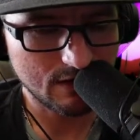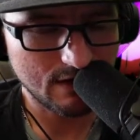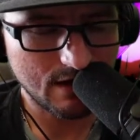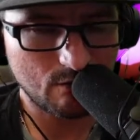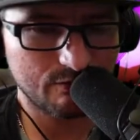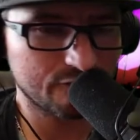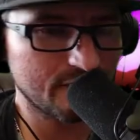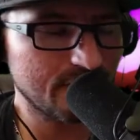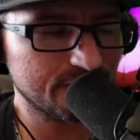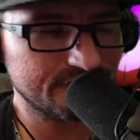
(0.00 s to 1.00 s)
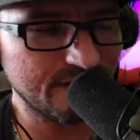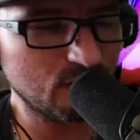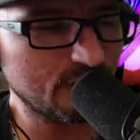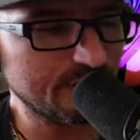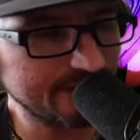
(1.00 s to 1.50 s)
I would have rather dealt
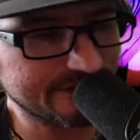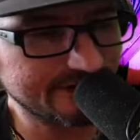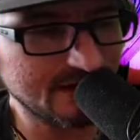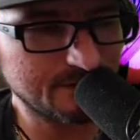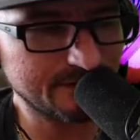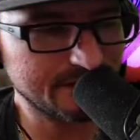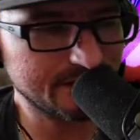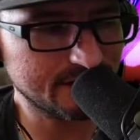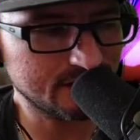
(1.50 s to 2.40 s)
with the insomnia